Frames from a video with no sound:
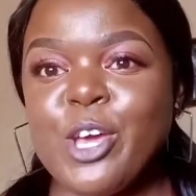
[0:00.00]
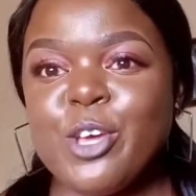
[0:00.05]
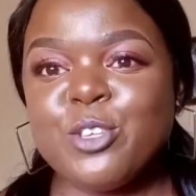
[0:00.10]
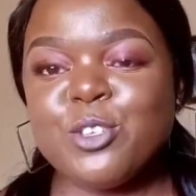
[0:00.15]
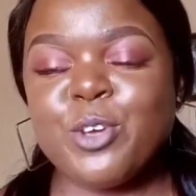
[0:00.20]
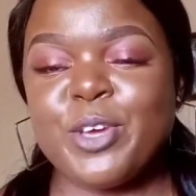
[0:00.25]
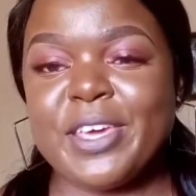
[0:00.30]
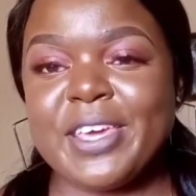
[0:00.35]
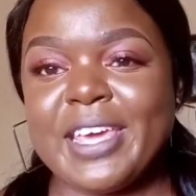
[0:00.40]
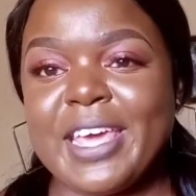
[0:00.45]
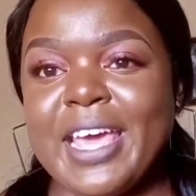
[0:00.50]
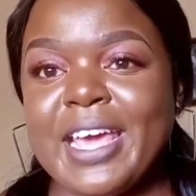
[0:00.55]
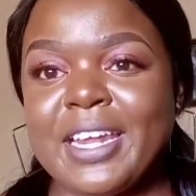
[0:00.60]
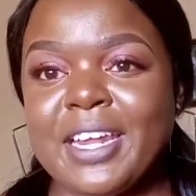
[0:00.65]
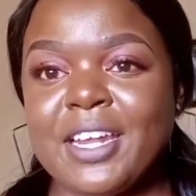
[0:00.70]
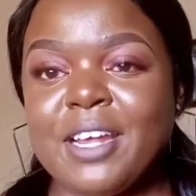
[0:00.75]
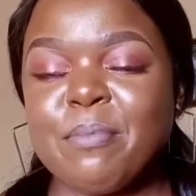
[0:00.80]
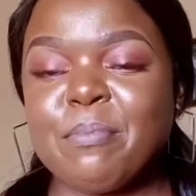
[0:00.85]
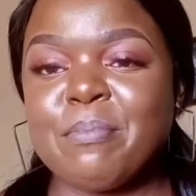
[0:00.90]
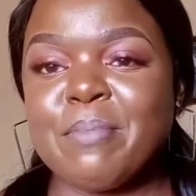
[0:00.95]
So he
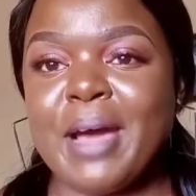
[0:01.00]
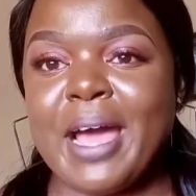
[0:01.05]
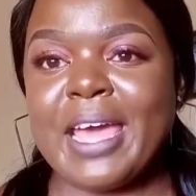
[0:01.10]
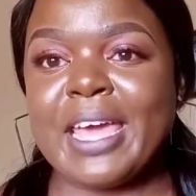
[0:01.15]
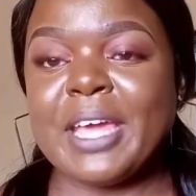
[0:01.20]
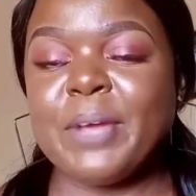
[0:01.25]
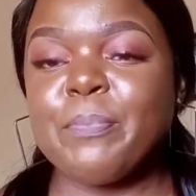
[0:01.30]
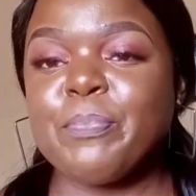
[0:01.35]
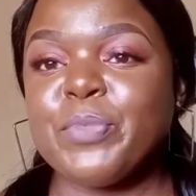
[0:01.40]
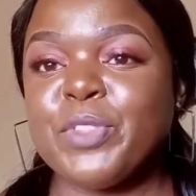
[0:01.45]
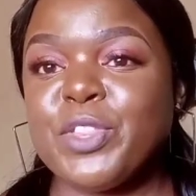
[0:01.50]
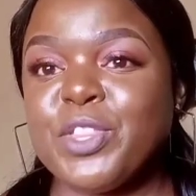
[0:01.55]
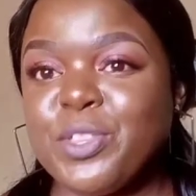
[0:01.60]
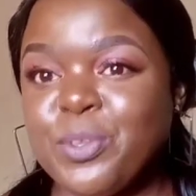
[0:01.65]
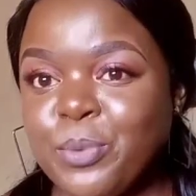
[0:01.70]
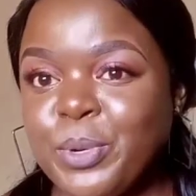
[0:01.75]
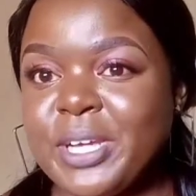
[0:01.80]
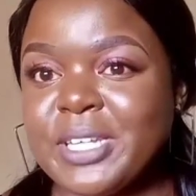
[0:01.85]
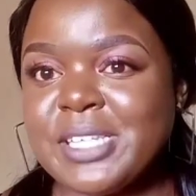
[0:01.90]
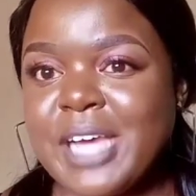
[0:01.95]
ended up buying
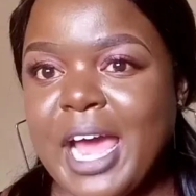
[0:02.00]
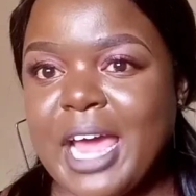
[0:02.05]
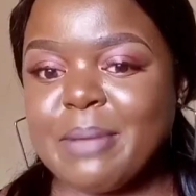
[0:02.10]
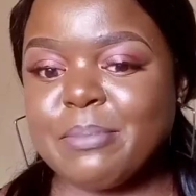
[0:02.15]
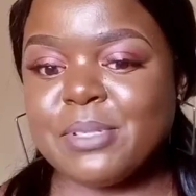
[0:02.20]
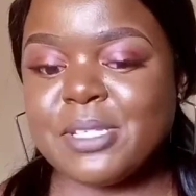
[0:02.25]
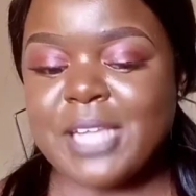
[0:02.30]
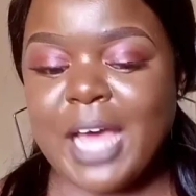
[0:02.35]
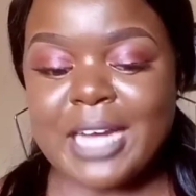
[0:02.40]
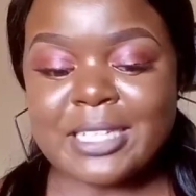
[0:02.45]
three types.